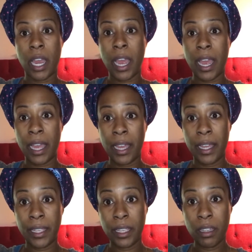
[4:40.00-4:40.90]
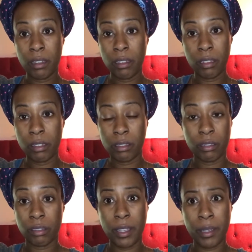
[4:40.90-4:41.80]
I
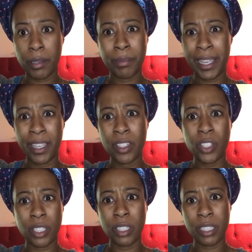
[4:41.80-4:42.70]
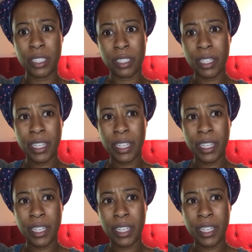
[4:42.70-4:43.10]
am anxious.